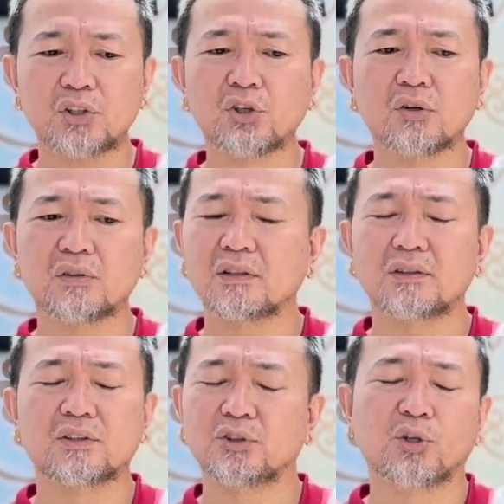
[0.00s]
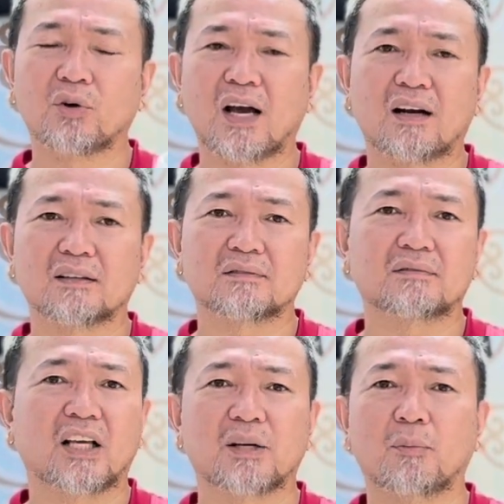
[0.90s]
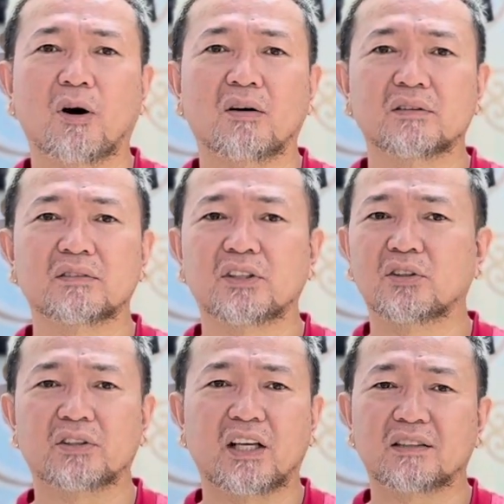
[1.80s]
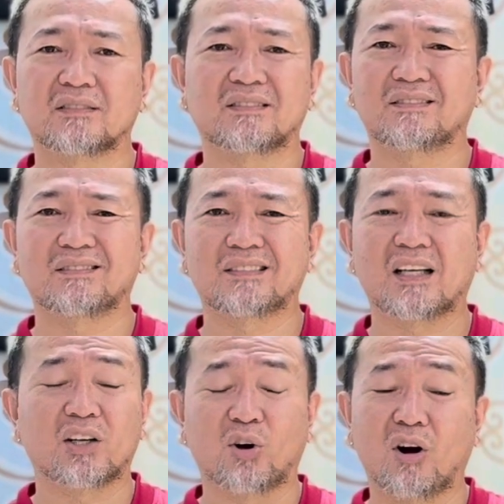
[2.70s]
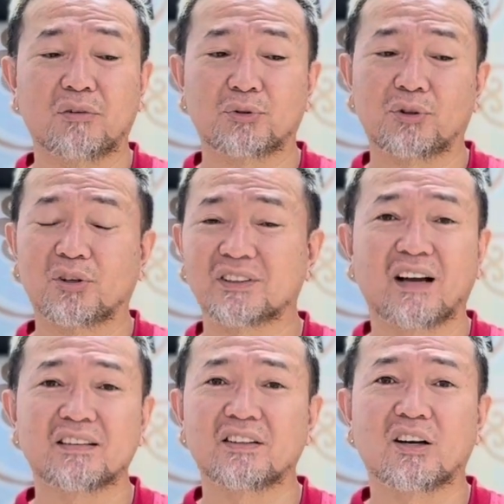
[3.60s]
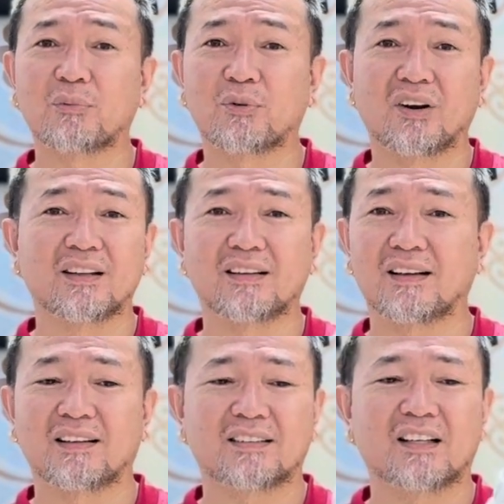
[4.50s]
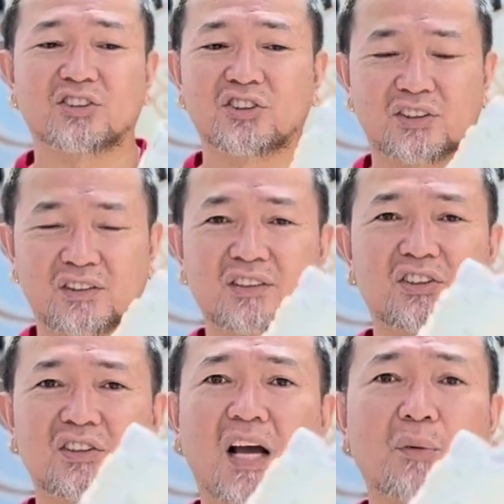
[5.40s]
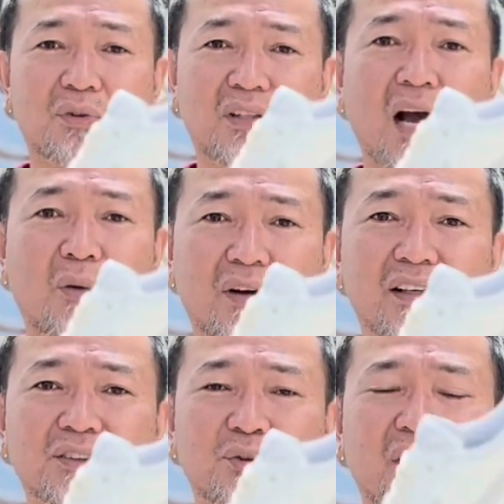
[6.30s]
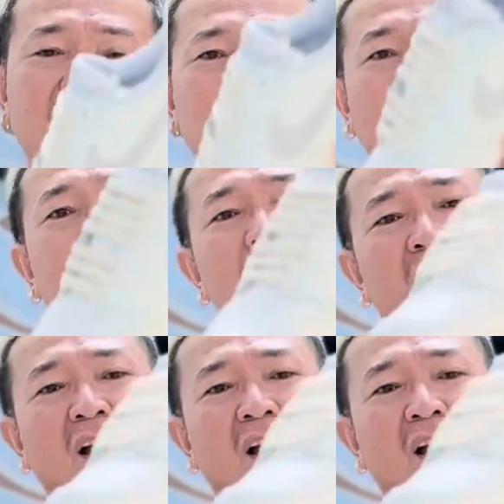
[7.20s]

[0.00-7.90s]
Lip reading: you don't gotta take them on, take it off, or tighten it up or anything like that. It's just how it is. Okay, so